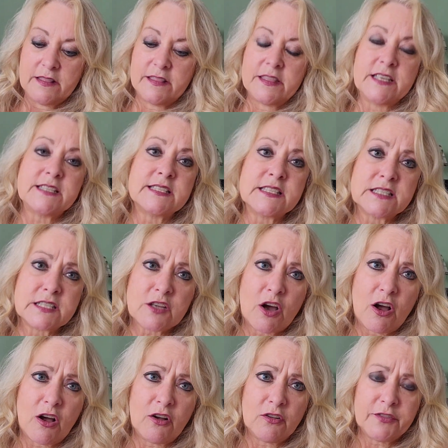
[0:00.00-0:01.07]
This is
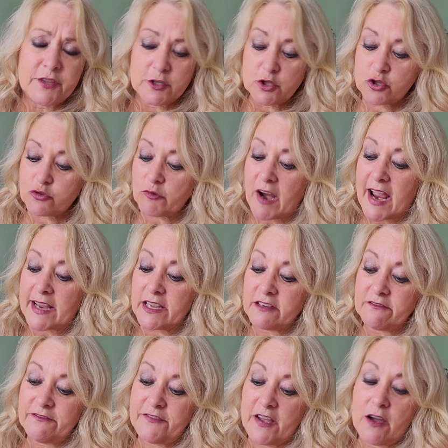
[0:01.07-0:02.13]
called the
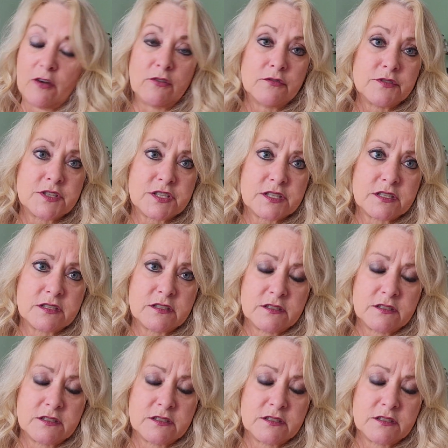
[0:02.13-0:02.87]
Drachenfels